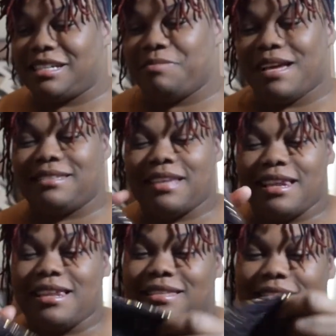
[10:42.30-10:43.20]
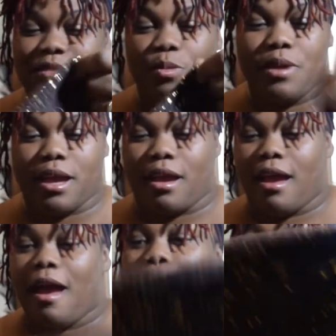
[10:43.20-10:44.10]
me I say, listen to me,
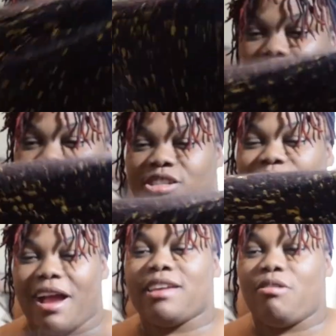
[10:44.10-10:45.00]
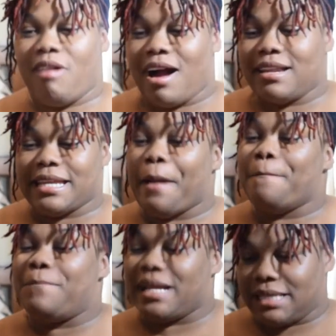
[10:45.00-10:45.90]
I go try you on and you
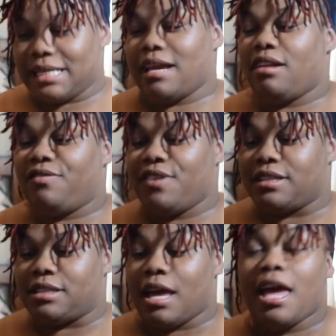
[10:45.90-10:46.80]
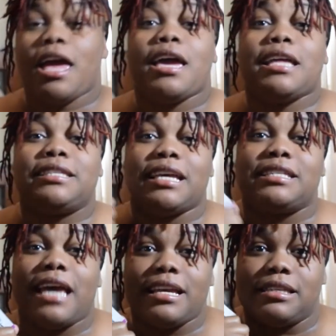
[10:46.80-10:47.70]
better can fit. It says
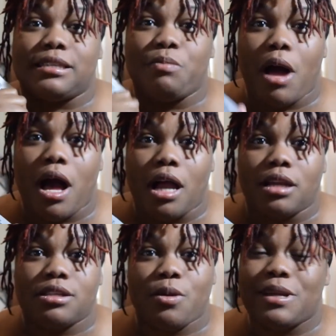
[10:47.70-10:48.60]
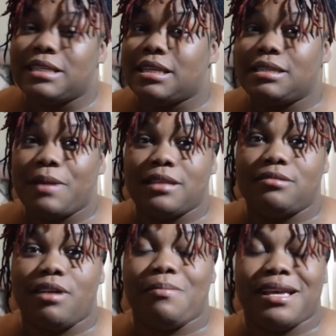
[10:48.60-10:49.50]
size small, so when it says size
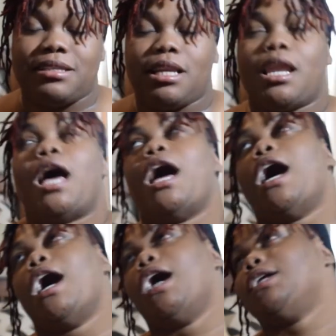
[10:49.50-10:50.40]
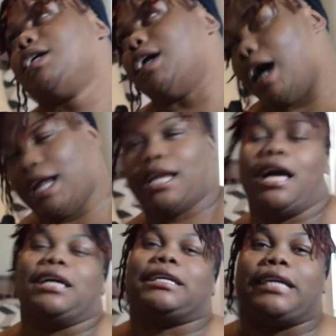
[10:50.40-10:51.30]
small, I say, Lord God,
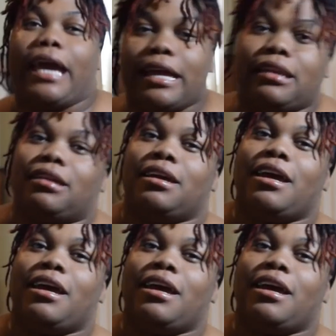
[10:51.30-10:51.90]
again.